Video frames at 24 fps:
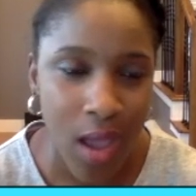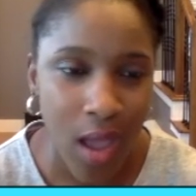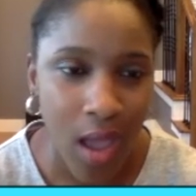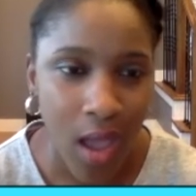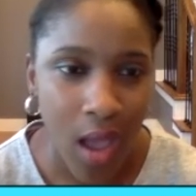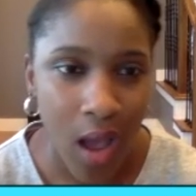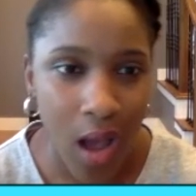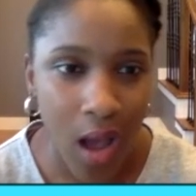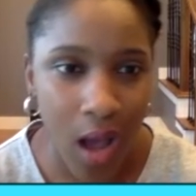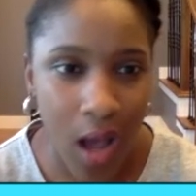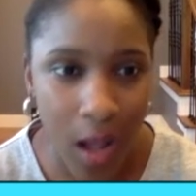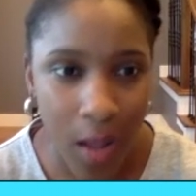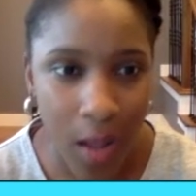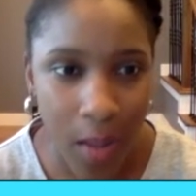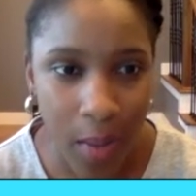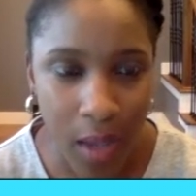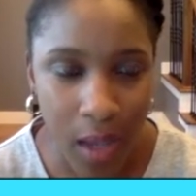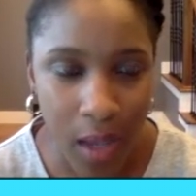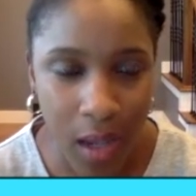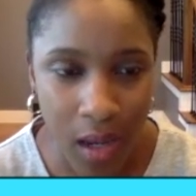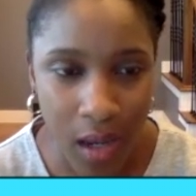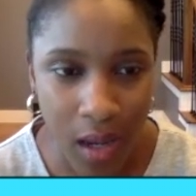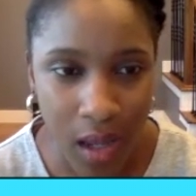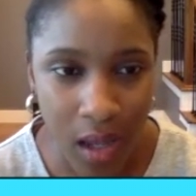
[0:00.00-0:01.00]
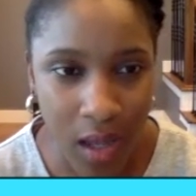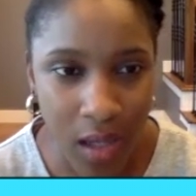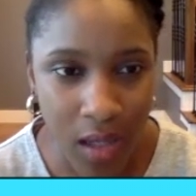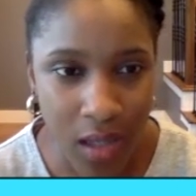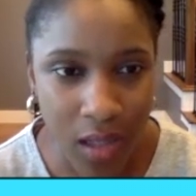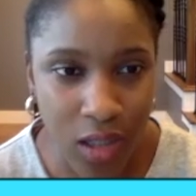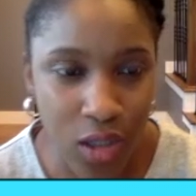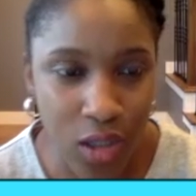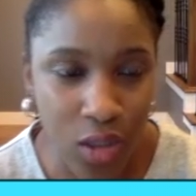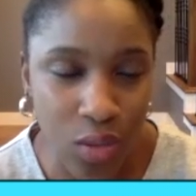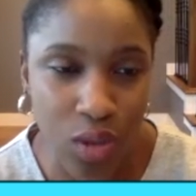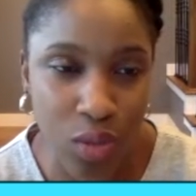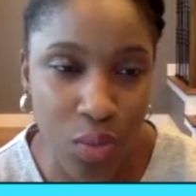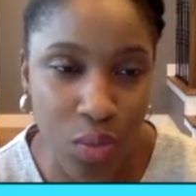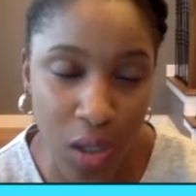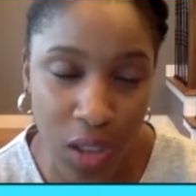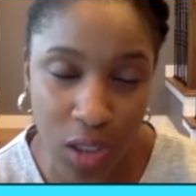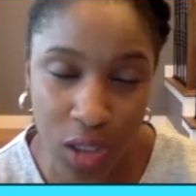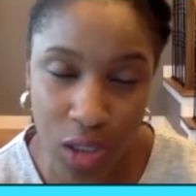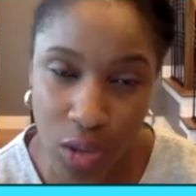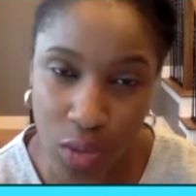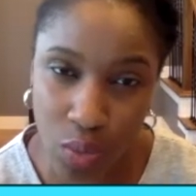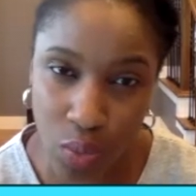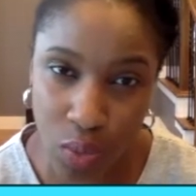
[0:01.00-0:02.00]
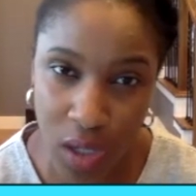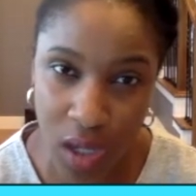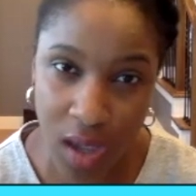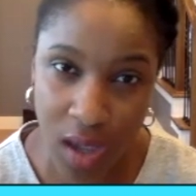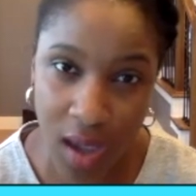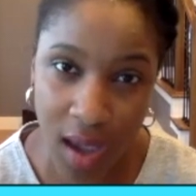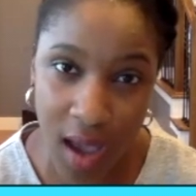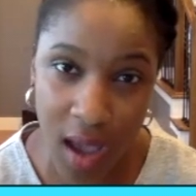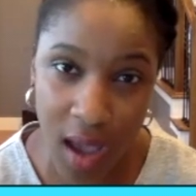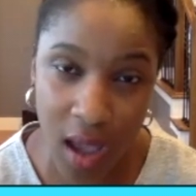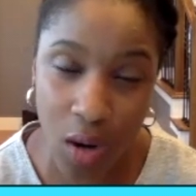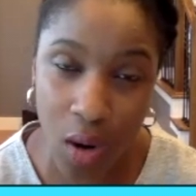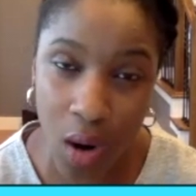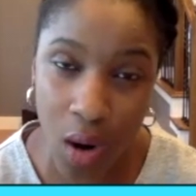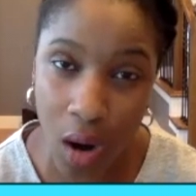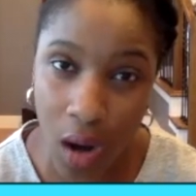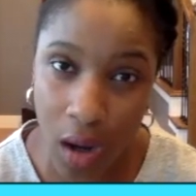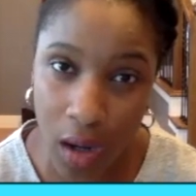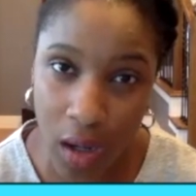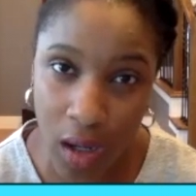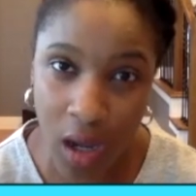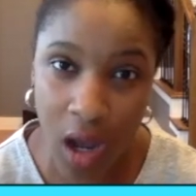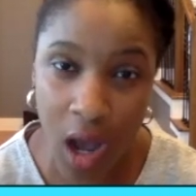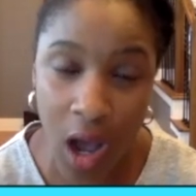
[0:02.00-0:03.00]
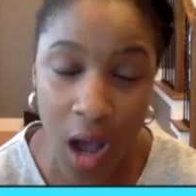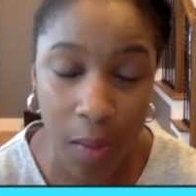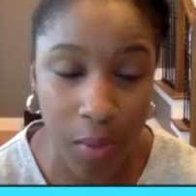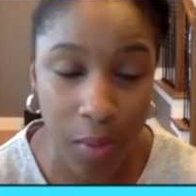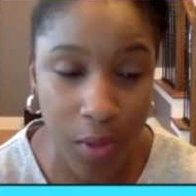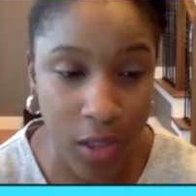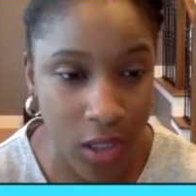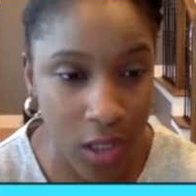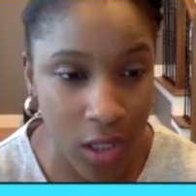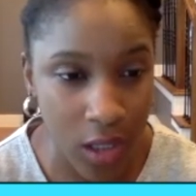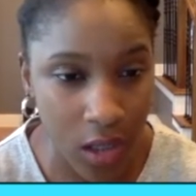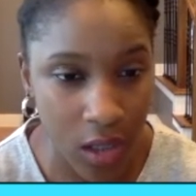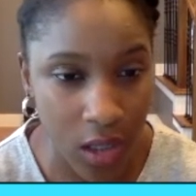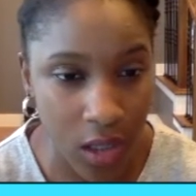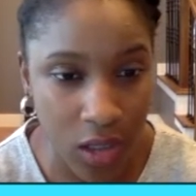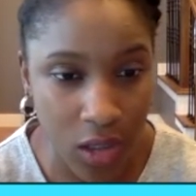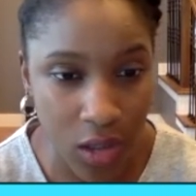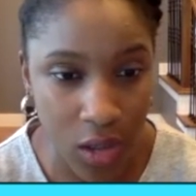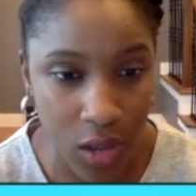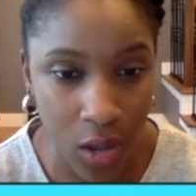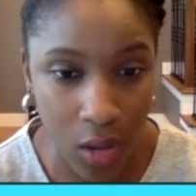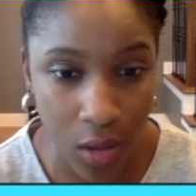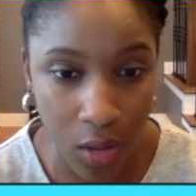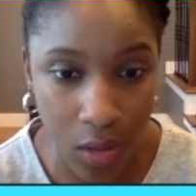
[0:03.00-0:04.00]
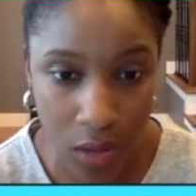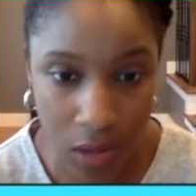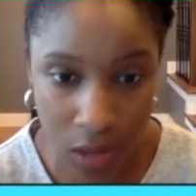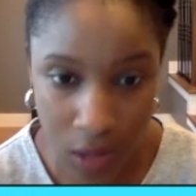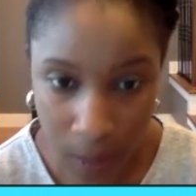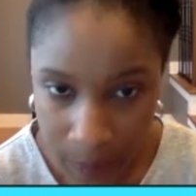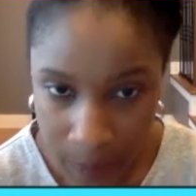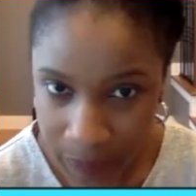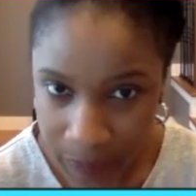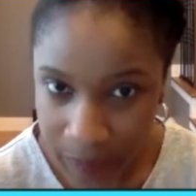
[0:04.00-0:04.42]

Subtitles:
and do as much as we can on accomplishing these goals.